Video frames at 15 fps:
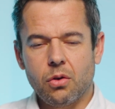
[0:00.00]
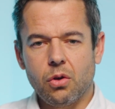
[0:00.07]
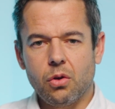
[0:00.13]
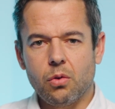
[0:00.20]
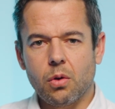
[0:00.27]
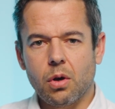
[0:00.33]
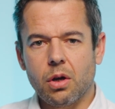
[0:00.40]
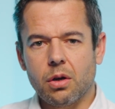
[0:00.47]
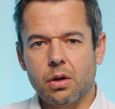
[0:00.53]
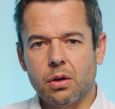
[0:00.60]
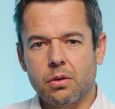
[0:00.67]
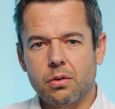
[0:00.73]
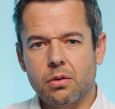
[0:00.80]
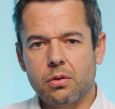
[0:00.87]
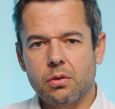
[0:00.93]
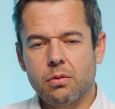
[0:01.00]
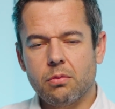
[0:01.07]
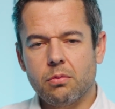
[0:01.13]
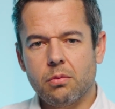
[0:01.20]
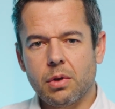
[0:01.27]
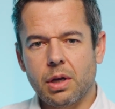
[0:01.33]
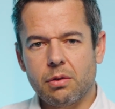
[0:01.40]
who are
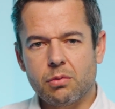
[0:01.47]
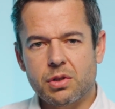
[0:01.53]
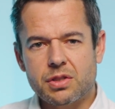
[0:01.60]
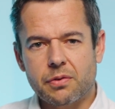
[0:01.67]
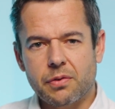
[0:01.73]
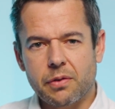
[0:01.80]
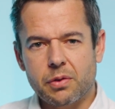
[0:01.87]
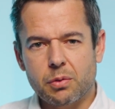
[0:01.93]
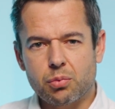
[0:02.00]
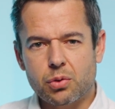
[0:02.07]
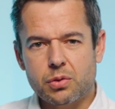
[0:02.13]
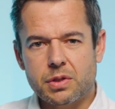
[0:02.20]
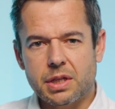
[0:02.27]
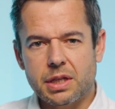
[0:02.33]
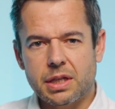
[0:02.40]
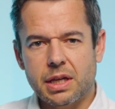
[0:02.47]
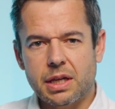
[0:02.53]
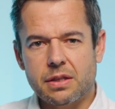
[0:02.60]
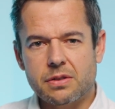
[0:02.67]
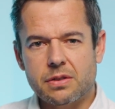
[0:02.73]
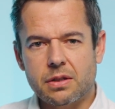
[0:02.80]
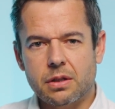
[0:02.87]
at risk of having prostate
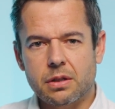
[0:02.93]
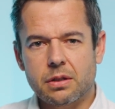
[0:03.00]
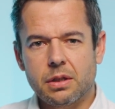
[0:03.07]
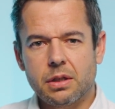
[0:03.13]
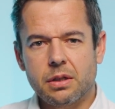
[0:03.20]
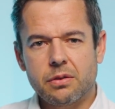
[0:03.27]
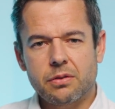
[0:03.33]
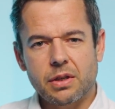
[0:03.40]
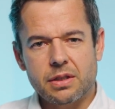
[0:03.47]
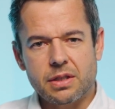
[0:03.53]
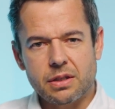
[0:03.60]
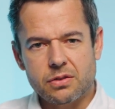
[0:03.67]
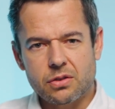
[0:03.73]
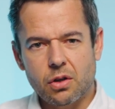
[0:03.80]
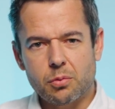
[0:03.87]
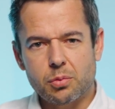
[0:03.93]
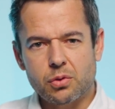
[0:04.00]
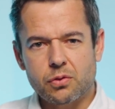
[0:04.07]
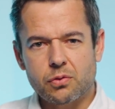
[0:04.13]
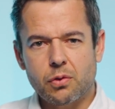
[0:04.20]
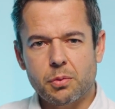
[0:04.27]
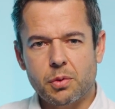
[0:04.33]
cancer, taking
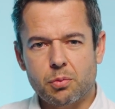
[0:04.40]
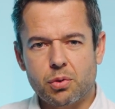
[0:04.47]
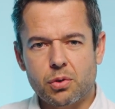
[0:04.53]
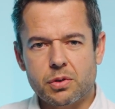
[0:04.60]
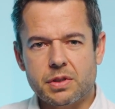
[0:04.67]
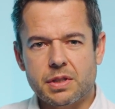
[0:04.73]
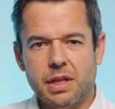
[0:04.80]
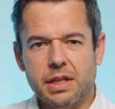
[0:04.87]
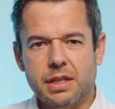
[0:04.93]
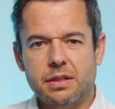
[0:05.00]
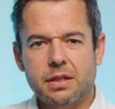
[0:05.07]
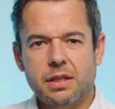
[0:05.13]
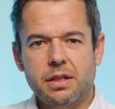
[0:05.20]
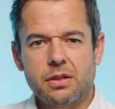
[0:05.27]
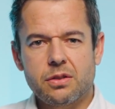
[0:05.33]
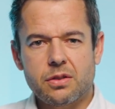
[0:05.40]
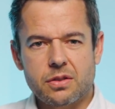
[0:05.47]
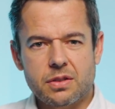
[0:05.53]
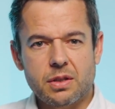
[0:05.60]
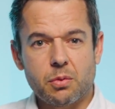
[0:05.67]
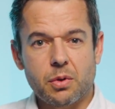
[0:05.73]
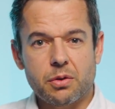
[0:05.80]
samples from the prostate to
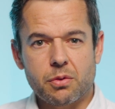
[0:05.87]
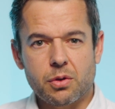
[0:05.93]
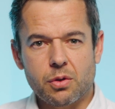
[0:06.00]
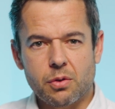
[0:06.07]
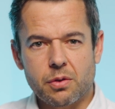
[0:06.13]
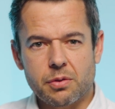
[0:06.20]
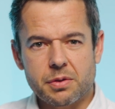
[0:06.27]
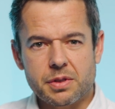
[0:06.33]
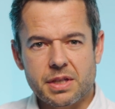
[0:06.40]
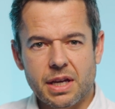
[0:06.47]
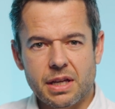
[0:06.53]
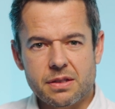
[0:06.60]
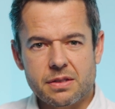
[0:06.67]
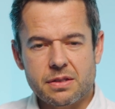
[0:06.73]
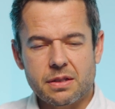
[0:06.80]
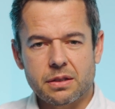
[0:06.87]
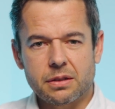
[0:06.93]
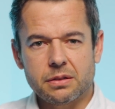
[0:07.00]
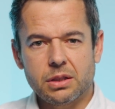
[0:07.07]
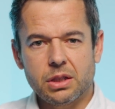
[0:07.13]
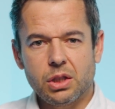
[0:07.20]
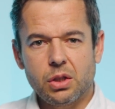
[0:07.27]
see whether or not there is cancer.
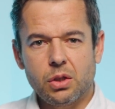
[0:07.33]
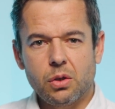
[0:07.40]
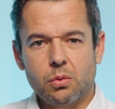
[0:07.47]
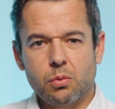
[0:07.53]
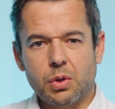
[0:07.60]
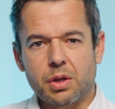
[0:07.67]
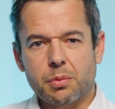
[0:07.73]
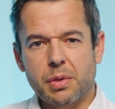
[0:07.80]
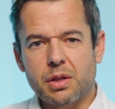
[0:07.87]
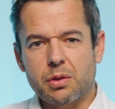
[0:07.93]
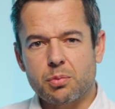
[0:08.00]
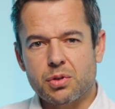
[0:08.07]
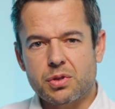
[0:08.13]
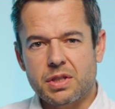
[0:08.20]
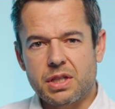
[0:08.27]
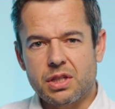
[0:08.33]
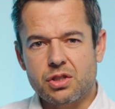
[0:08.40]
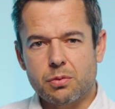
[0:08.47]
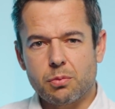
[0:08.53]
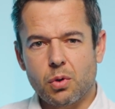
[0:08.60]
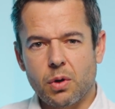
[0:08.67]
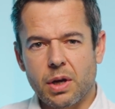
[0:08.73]
We can make the
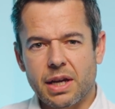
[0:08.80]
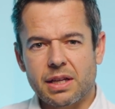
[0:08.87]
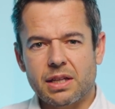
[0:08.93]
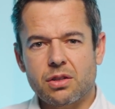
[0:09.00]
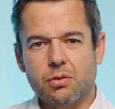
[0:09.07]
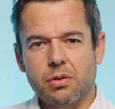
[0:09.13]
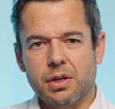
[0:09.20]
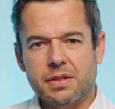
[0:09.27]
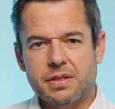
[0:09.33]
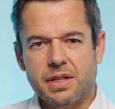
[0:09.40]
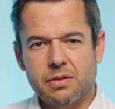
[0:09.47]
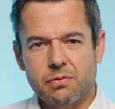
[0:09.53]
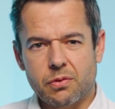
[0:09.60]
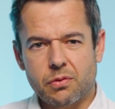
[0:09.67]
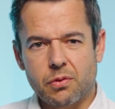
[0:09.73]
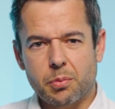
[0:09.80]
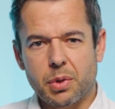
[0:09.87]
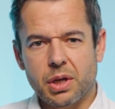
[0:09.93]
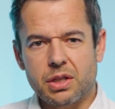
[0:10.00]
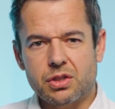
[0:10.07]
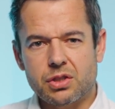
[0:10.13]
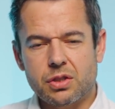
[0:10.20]
procedure more accurate and safer for
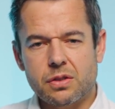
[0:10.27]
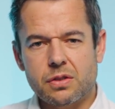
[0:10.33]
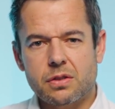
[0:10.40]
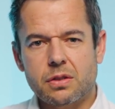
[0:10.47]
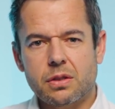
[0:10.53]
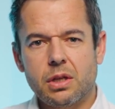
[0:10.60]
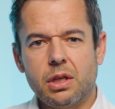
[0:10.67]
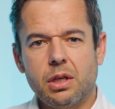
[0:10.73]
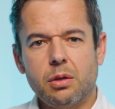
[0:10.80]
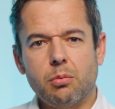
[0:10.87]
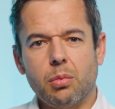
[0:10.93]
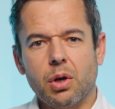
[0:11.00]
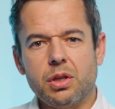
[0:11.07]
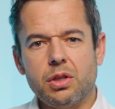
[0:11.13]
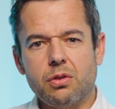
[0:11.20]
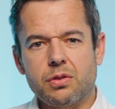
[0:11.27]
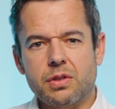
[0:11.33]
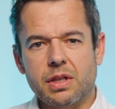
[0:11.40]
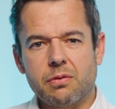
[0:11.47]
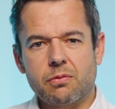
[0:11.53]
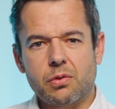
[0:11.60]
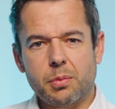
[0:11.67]
patients by
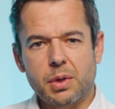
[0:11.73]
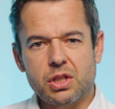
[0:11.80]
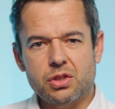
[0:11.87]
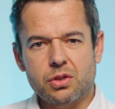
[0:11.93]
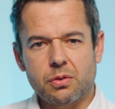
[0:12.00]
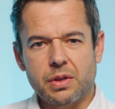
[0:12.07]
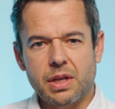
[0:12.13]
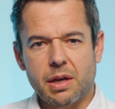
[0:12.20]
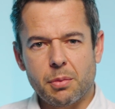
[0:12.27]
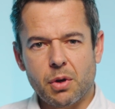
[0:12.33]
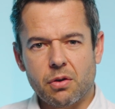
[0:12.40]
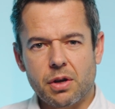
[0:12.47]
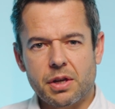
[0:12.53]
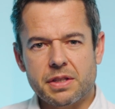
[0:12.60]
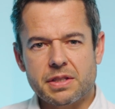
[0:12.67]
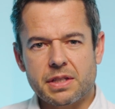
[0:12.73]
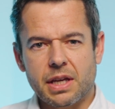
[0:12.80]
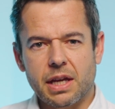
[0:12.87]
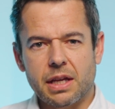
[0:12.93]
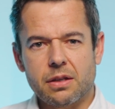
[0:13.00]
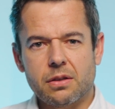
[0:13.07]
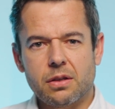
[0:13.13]
using information on the MRI
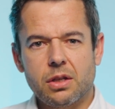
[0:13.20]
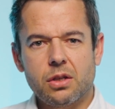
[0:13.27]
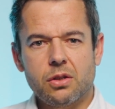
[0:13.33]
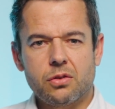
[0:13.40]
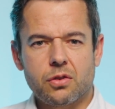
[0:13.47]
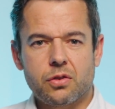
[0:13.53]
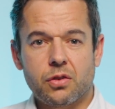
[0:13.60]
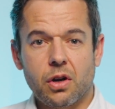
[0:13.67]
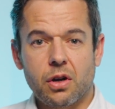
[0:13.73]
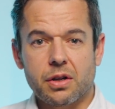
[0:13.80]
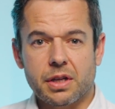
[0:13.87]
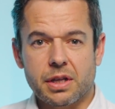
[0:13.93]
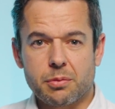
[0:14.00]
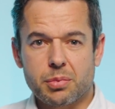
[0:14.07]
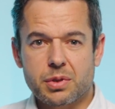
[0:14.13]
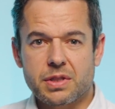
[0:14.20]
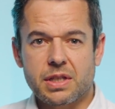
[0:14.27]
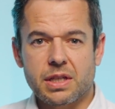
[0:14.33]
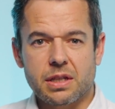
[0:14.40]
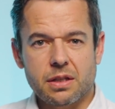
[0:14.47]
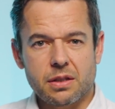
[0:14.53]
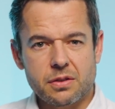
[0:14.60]
scan to target
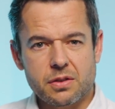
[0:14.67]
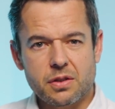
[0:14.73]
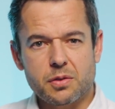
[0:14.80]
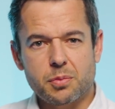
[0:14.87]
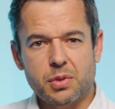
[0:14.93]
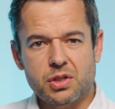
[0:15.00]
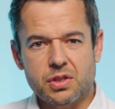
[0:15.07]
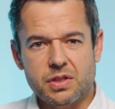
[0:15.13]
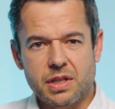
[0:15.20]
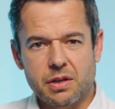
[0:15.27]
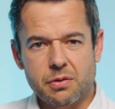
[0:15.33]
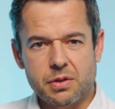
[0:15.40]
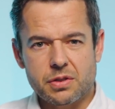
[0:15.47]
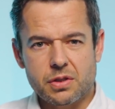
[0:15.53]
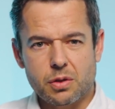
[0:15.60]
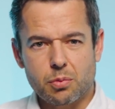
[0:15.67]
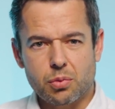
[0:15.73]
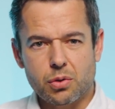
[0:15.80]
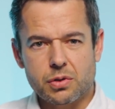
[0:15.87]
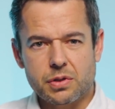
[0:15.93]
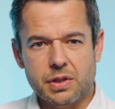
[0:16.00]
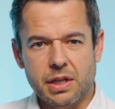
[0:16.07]
particular suspicious areas of the
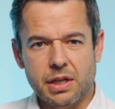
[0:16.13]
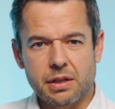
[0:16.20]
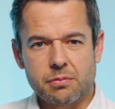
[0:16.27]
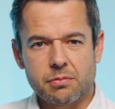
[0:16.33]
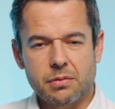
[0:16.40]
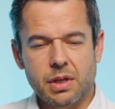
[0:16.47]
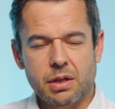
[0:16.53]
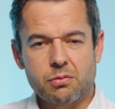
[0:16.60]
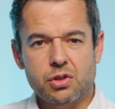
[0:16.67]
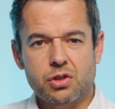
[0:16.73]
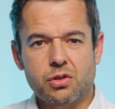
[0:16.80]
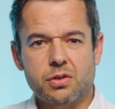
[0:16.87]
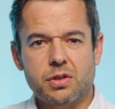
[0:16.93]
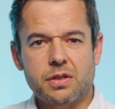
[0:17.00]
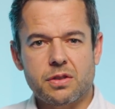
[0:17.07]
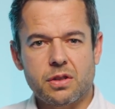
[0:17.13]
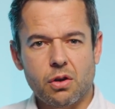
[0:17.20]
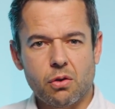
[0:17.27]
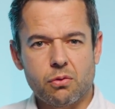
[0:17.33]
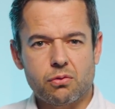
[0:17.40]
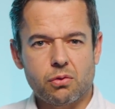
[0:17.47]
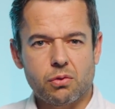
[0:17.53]
prostate. That reduces the
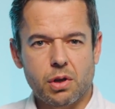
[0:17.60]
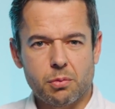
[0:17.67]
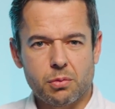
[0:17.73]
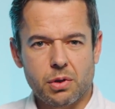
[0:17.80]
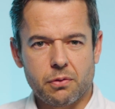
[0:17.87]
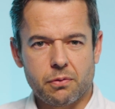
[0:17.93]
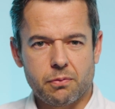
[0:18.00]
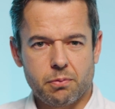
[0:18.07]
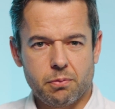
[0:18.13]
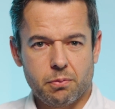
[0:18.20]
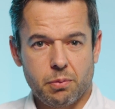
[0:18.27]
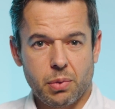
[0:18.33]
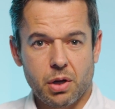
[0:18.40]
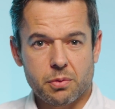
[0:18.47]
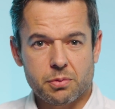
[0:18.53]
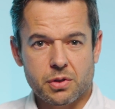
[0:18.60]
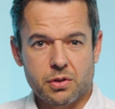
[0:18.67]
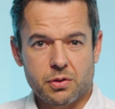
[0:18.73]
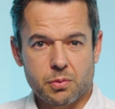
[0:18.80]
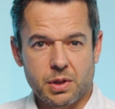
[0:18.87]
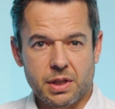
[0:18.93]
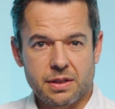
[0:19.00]
overall number of
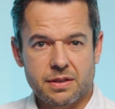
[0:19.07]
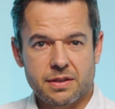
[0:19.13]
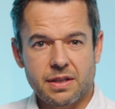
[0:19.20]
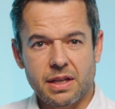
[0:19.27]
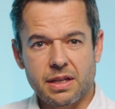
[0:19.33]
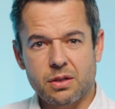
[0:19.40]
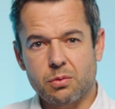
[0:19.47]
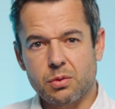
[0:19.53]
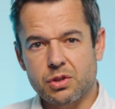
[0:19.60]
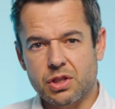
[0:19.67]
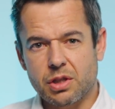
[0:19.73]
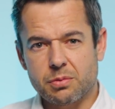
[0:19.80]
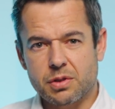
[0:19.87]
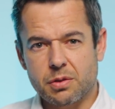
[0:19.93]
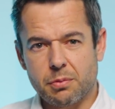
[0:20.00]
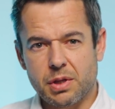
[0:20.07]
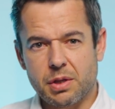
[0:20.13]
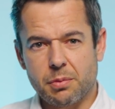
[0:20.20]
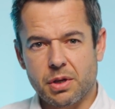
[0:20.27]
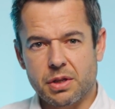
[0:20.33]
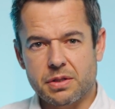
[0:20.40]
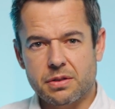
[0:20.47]
biopsies we need to take, which helps to
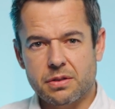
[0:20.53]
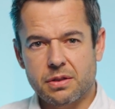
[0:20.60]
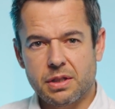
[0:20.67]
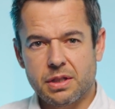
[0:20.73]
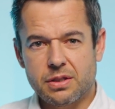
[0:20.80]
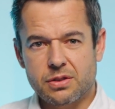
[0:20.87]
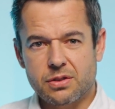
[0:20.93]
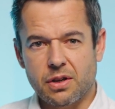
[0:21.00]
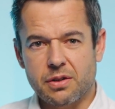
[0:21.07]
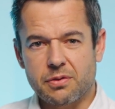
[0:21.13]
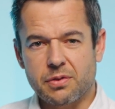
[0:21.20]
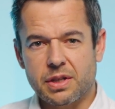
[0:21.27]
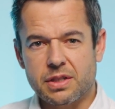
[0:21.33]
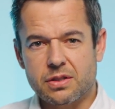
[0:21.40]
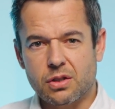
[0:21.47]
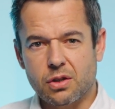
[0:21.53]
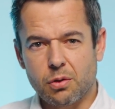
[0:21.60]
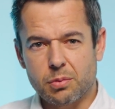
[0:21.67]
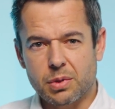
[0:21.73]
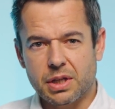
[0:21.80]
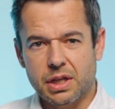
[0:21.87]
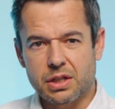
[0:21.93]
minimize side effects and
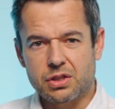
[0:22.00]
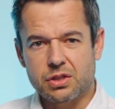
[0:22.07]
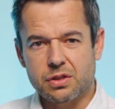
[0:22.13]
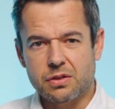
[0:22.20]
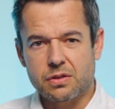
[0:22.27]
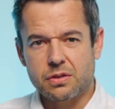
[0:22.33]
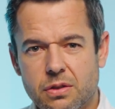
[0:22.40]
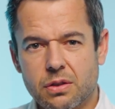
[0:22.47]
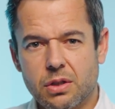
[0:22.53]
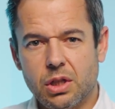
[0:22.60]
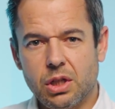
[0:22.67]
complications.